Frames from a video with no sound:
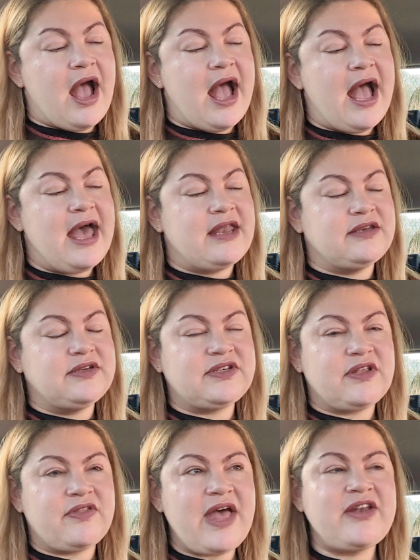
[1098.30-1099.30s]
And
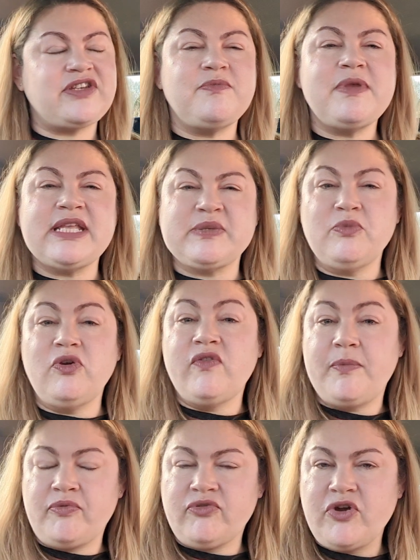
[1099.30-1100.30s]
that to me is more of a
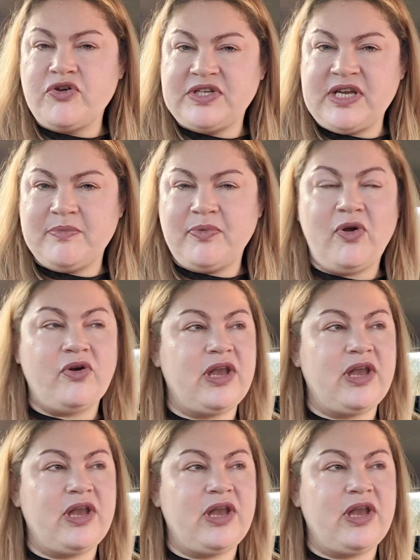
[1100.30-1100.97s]
protein pot,